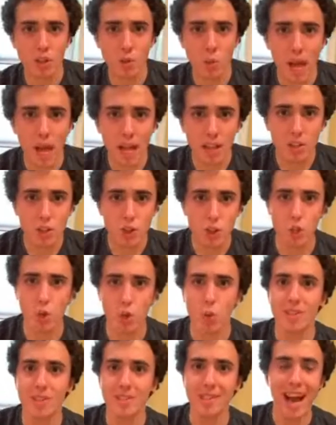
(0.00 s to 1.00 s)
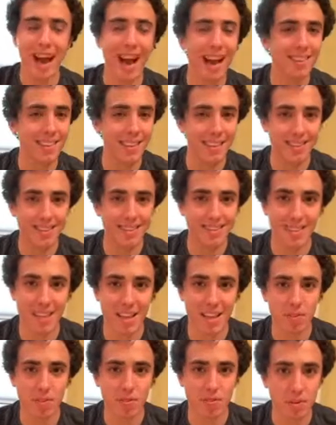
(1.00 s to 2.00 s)
what I like to do is I like to sit
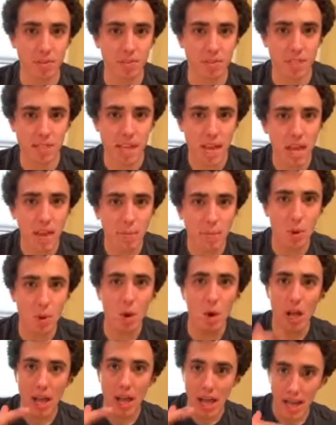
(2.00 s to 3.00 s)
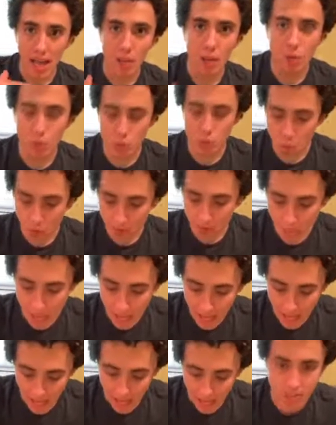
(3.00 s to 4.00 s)
in front of a table and use one of my
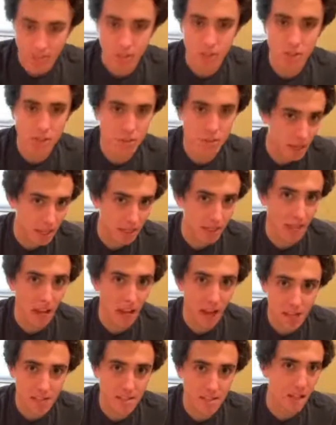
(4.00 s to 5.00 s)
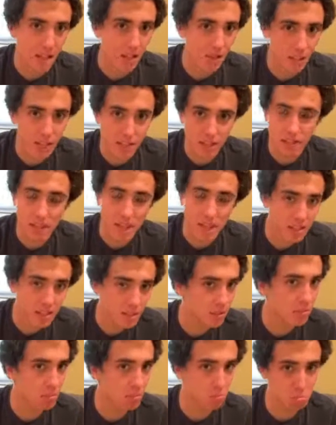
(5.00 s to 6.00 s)
hands to make the high sound like
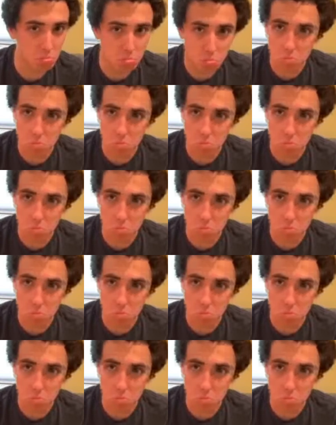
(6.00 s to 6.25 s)
this.